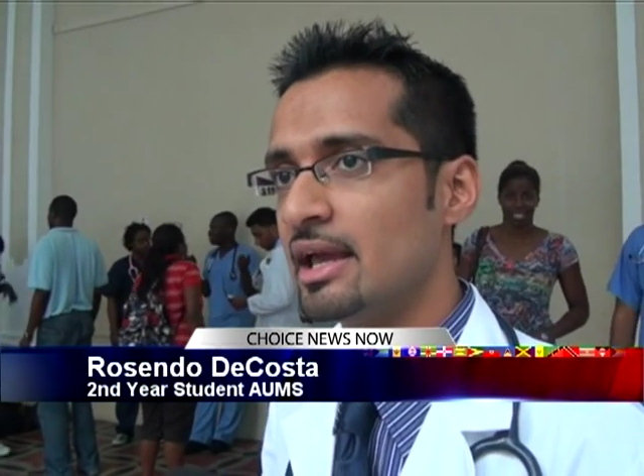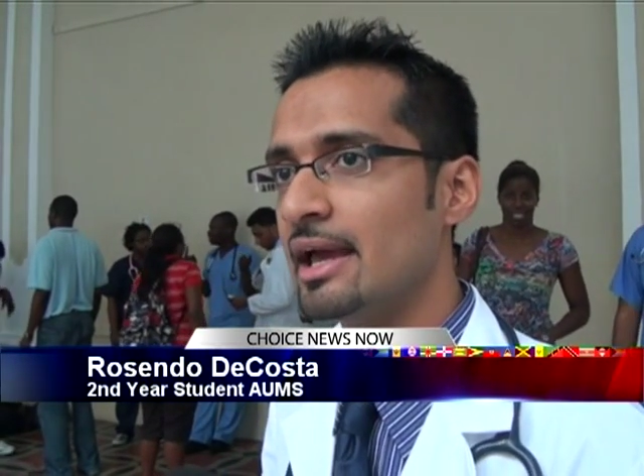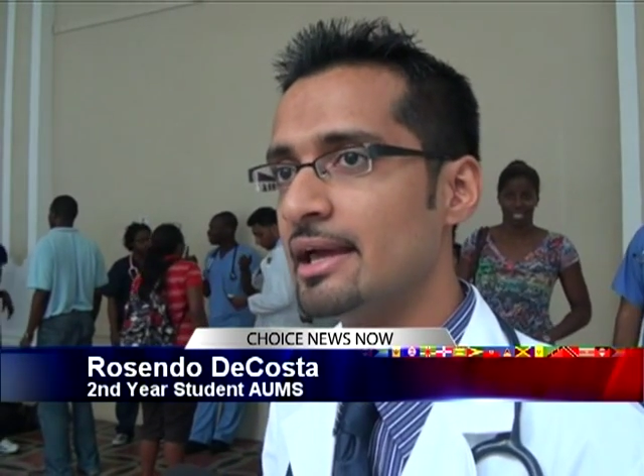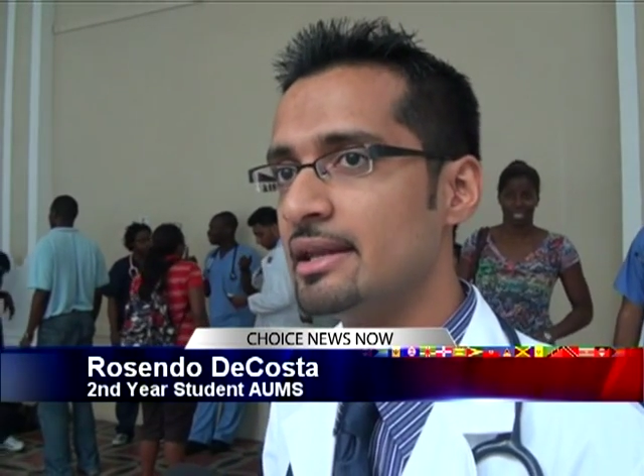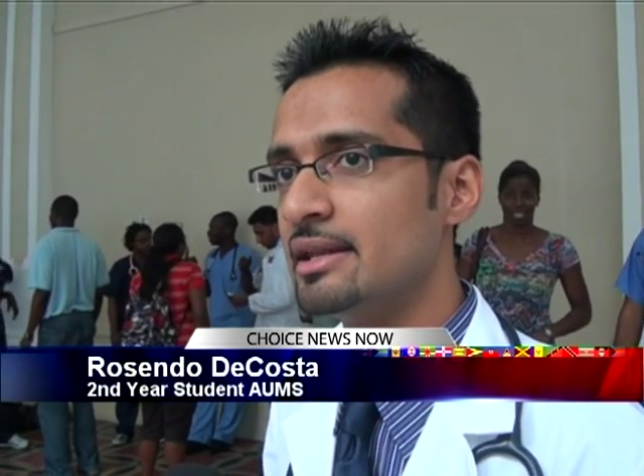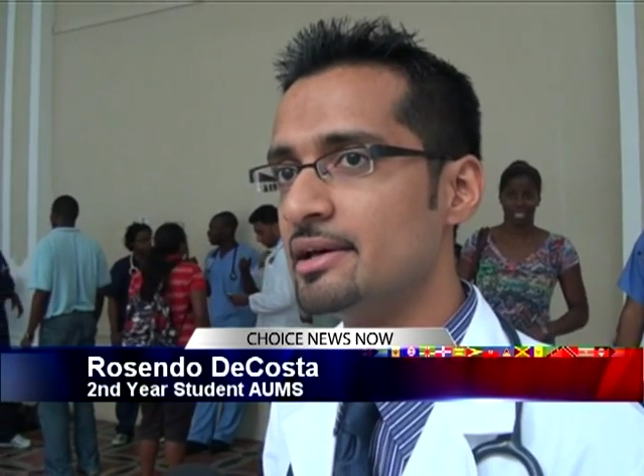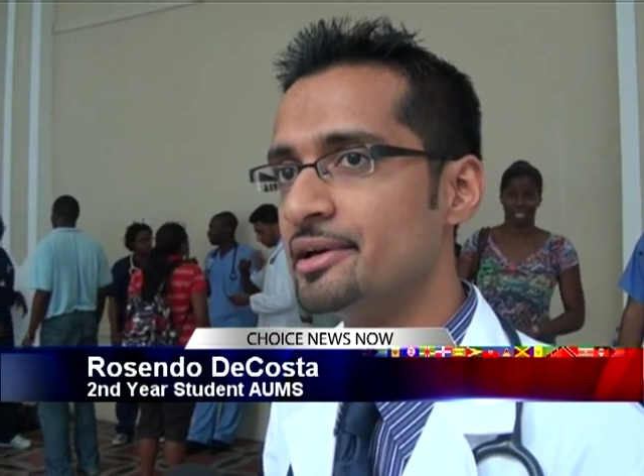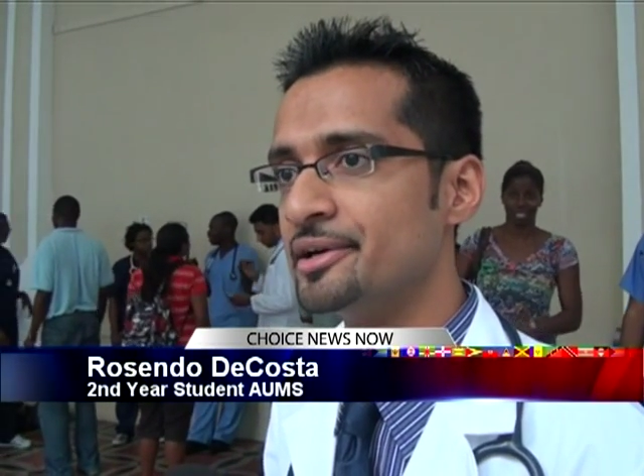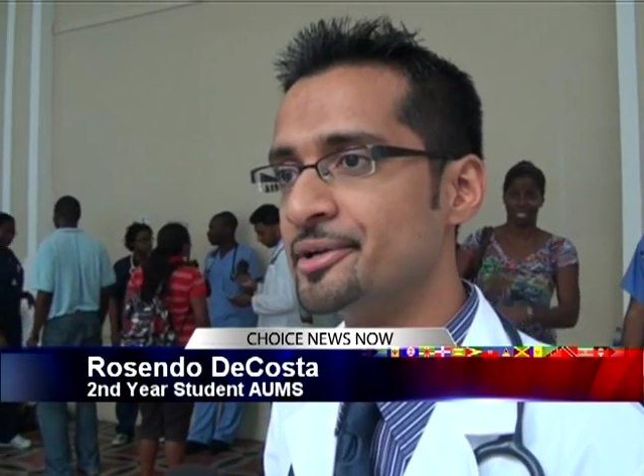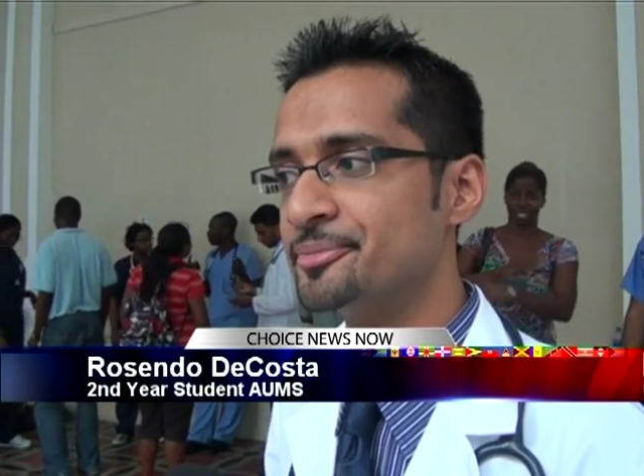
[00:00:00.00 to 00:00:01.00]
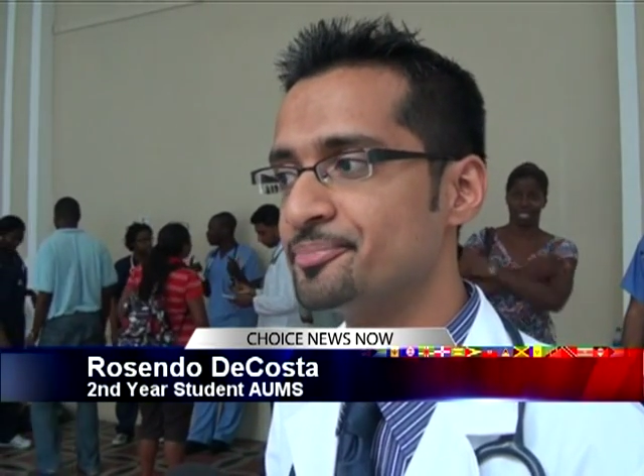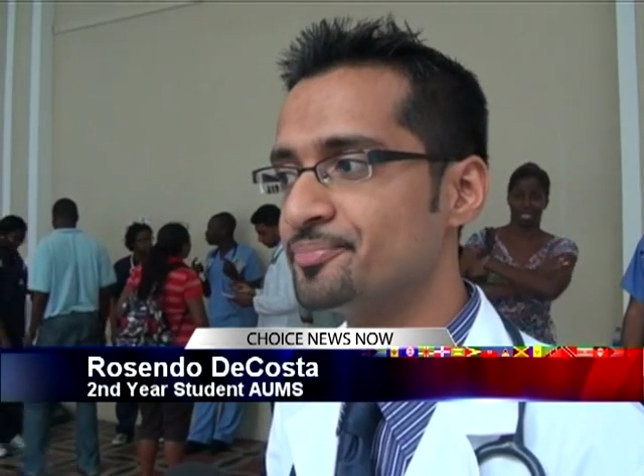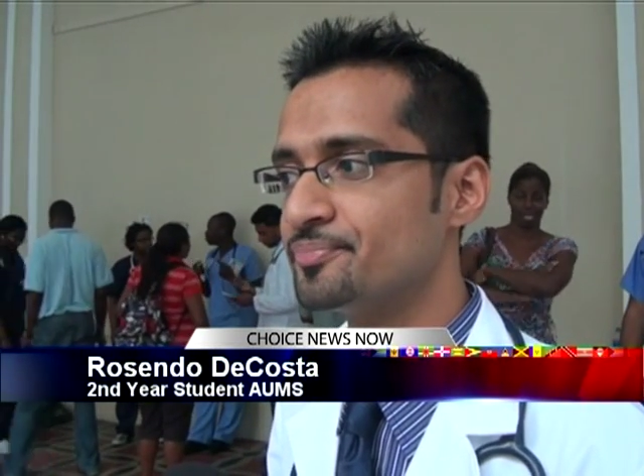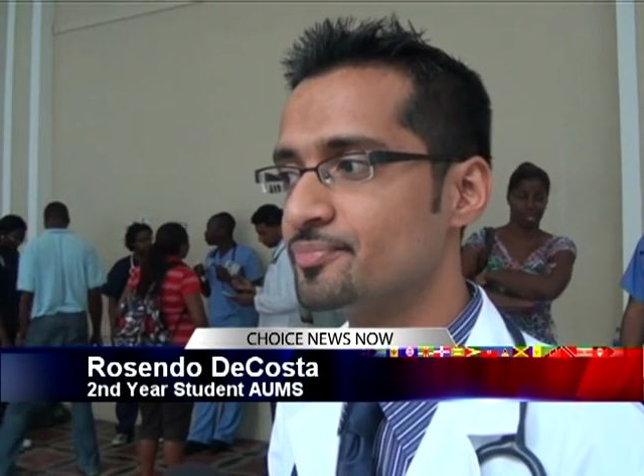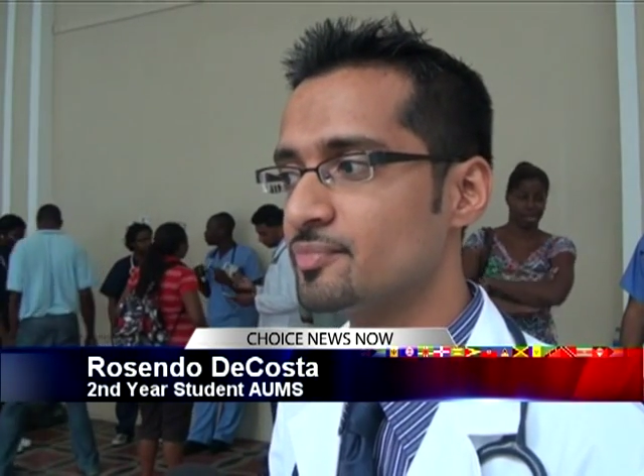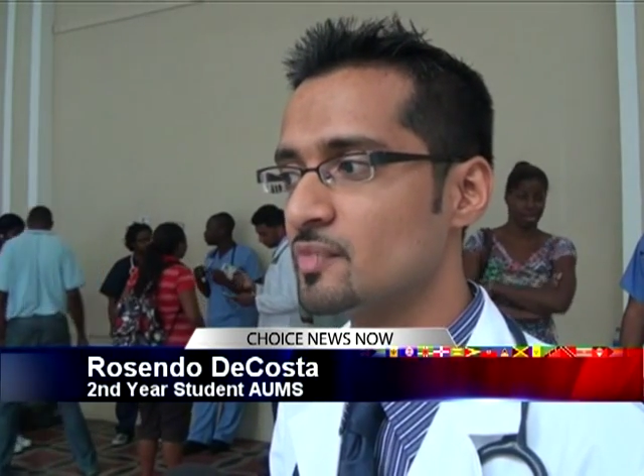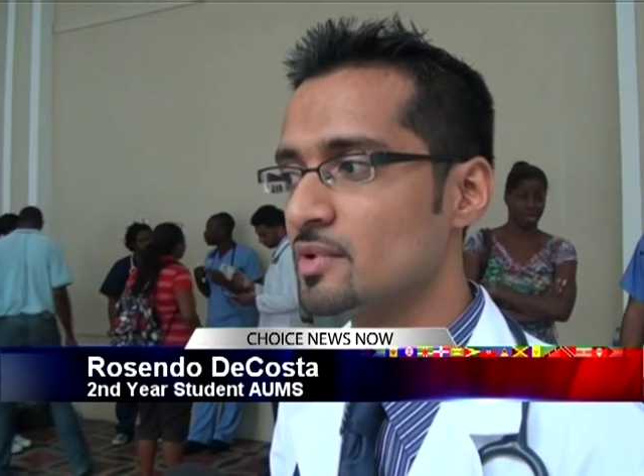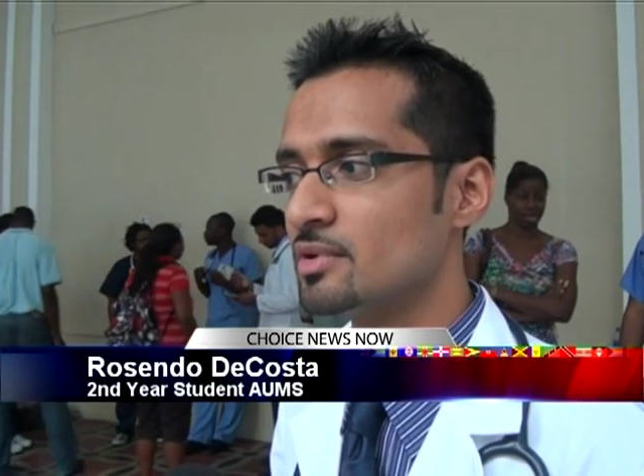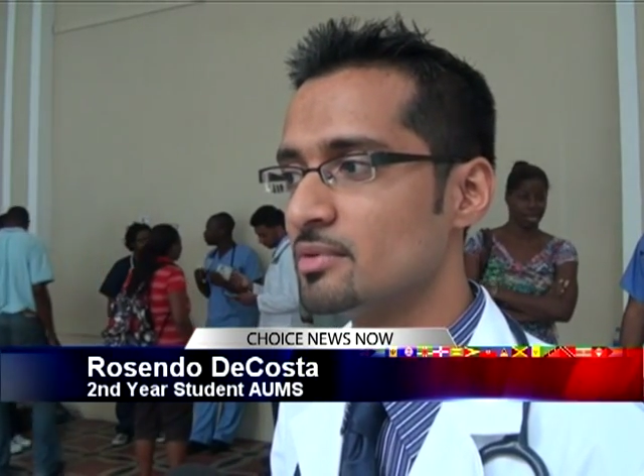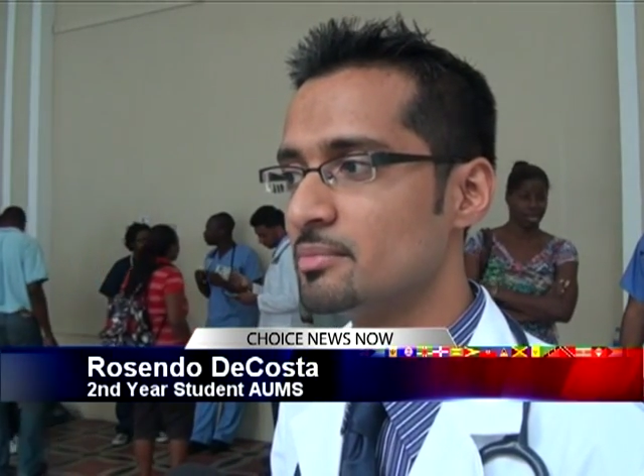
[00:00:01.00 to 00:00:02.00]
And
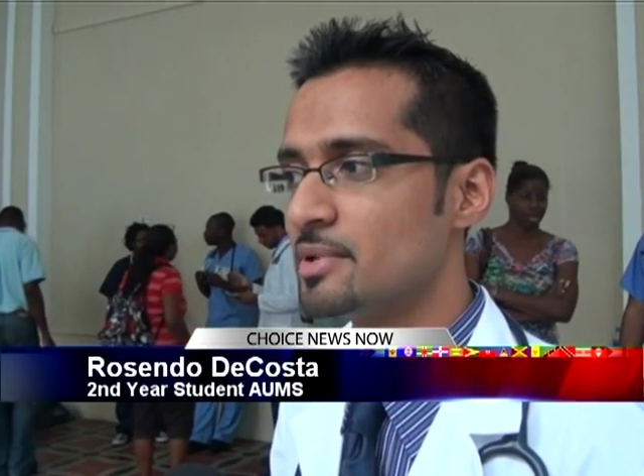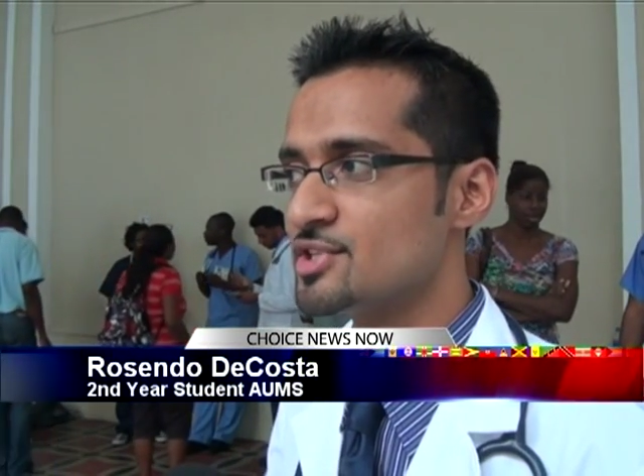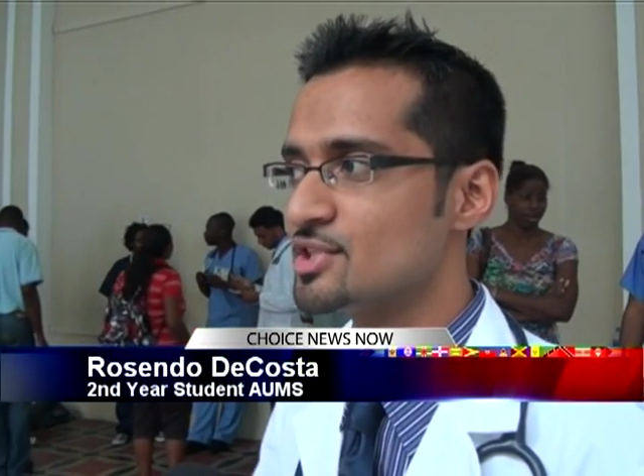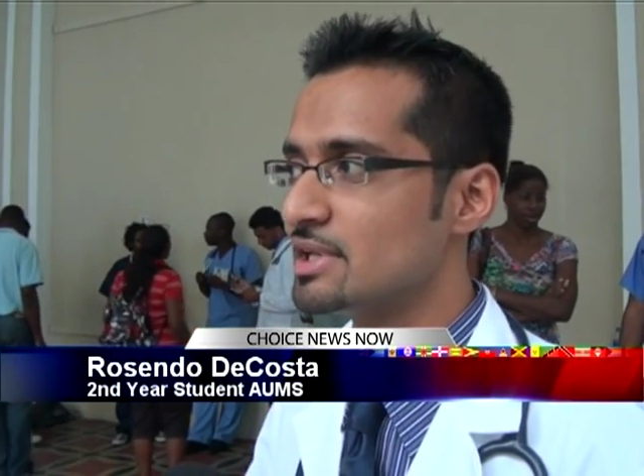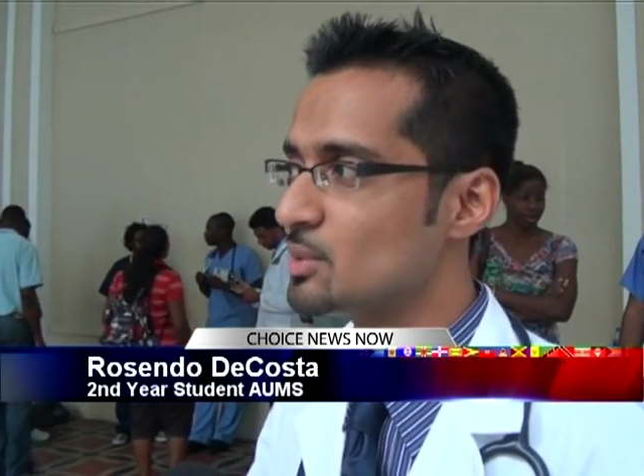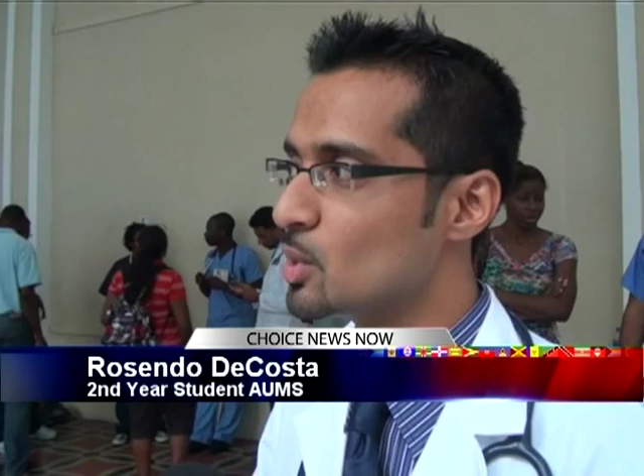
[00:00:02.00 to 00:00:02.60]
basically